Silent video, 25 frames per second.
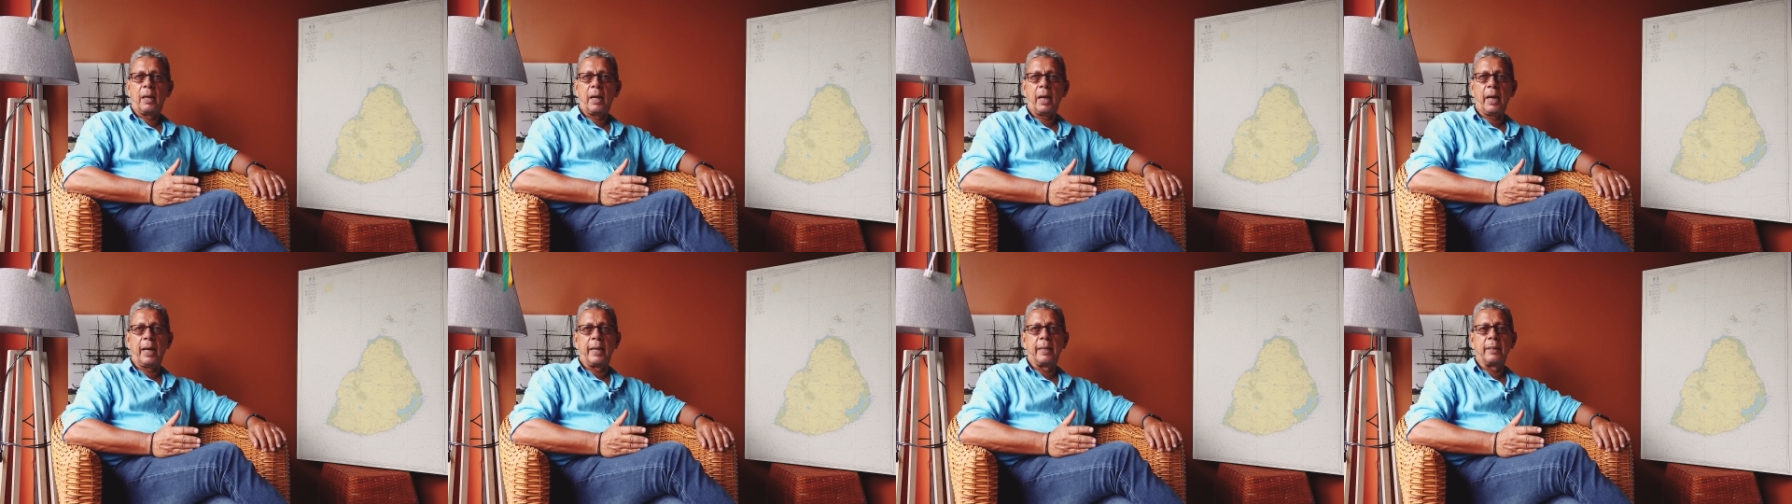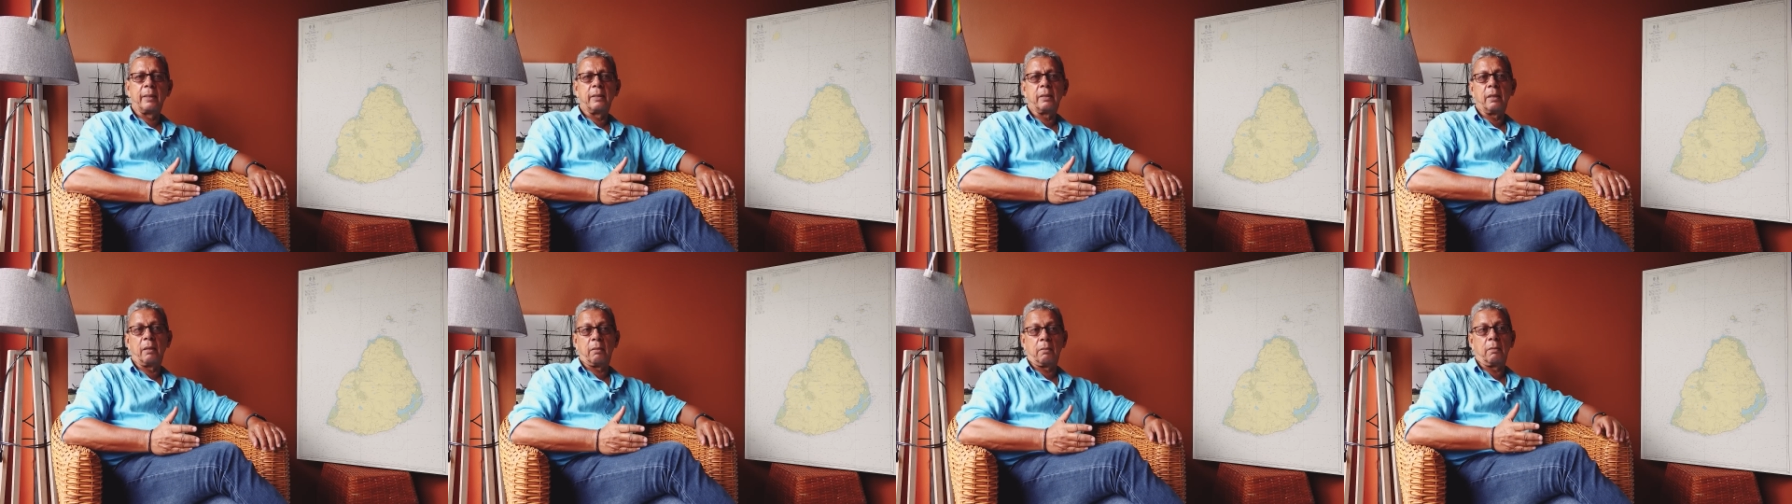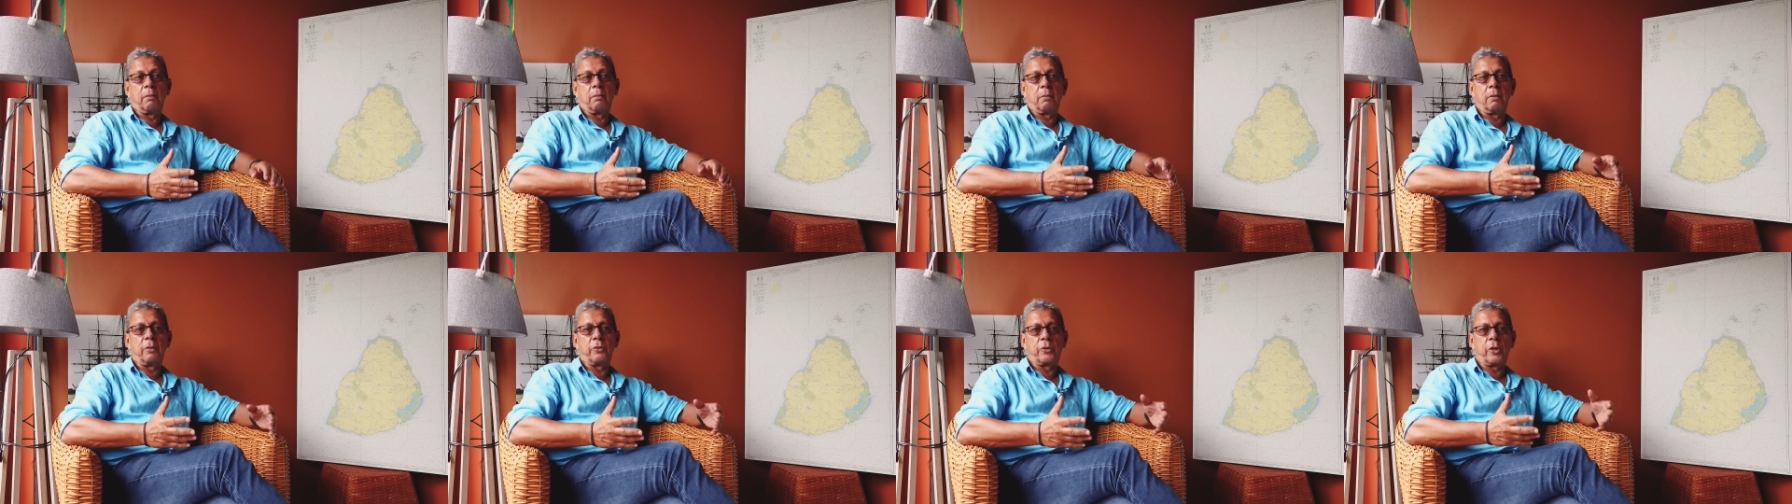and
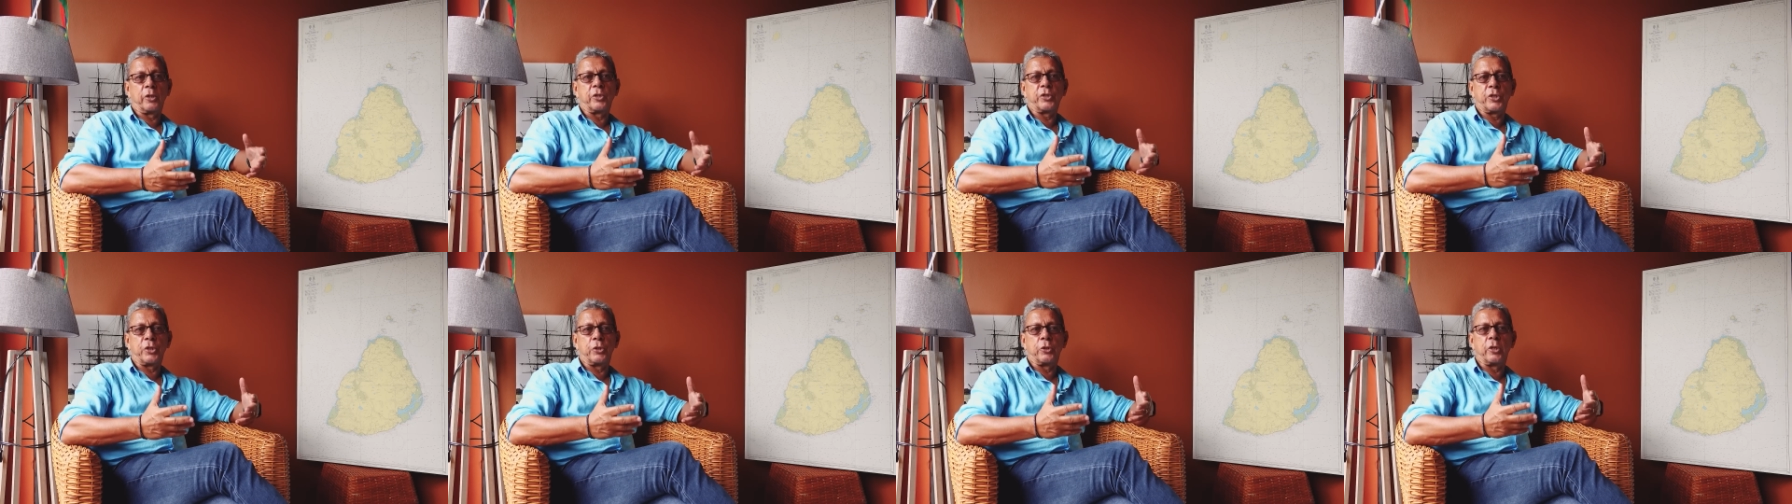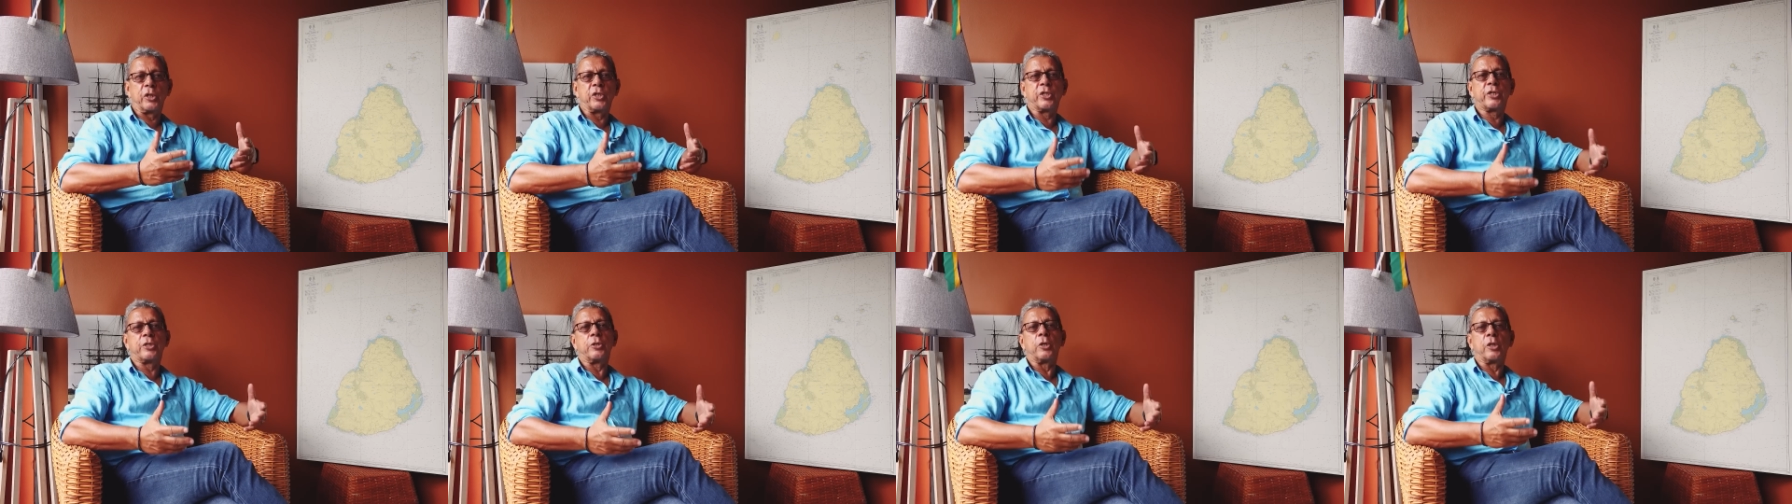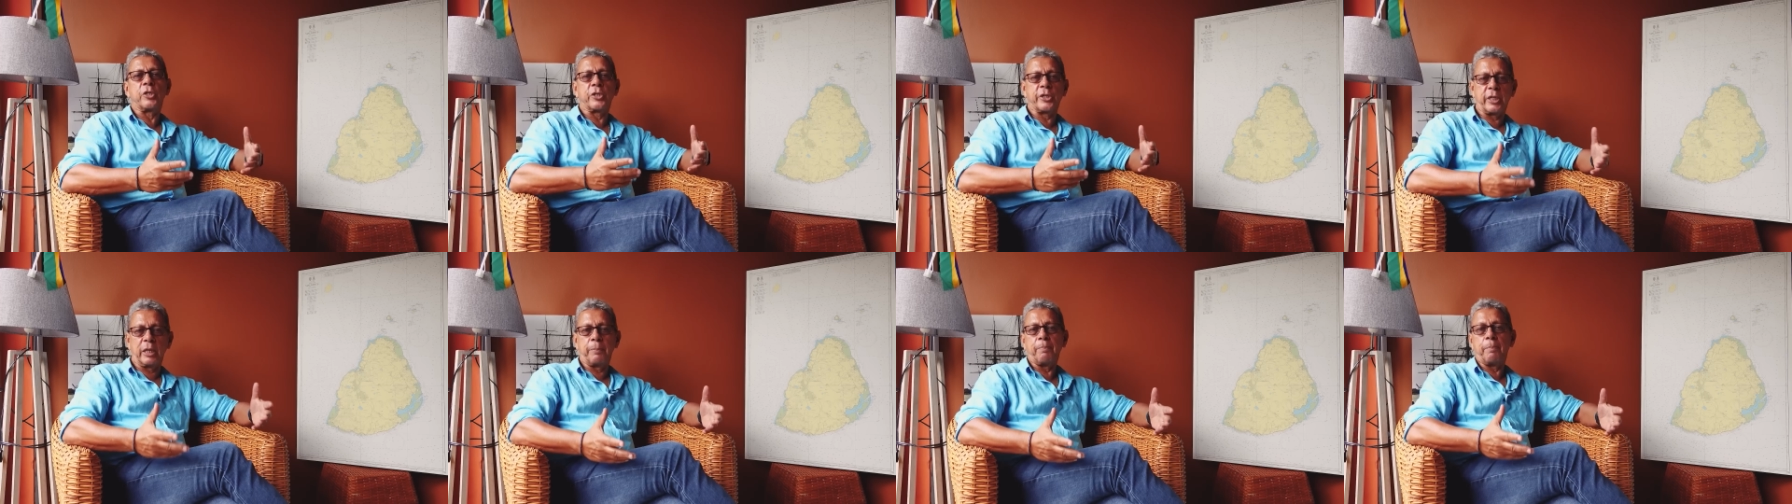the
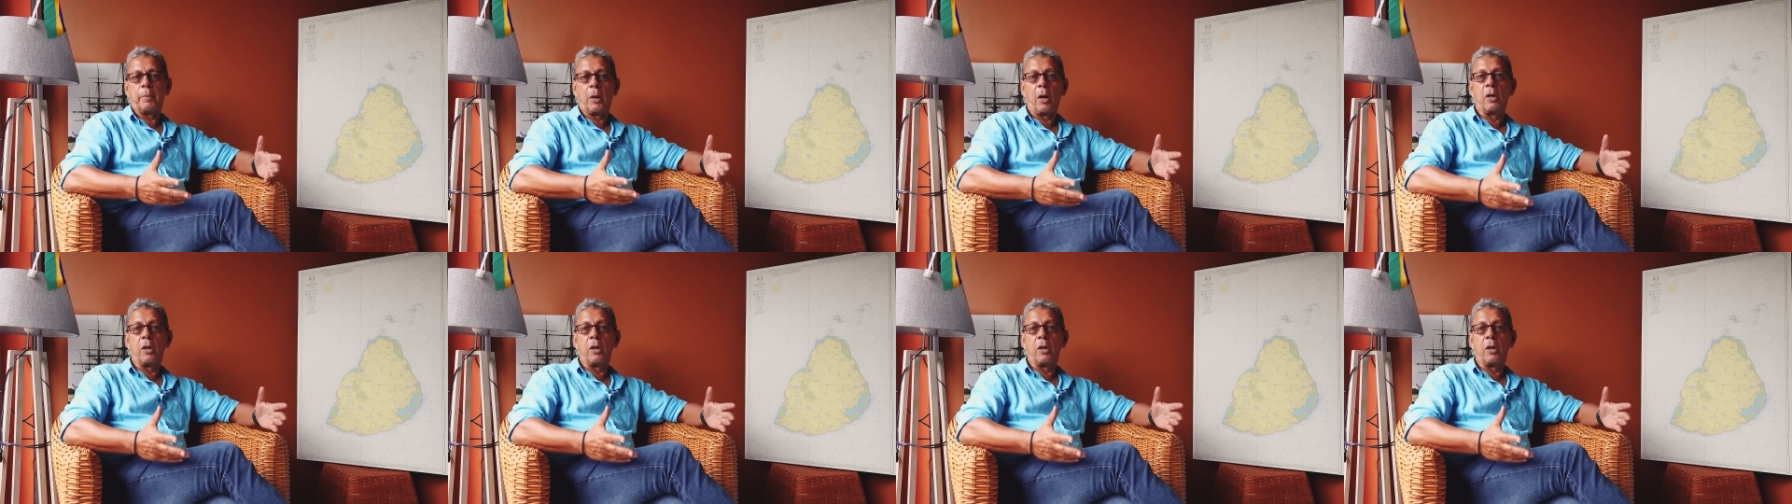ship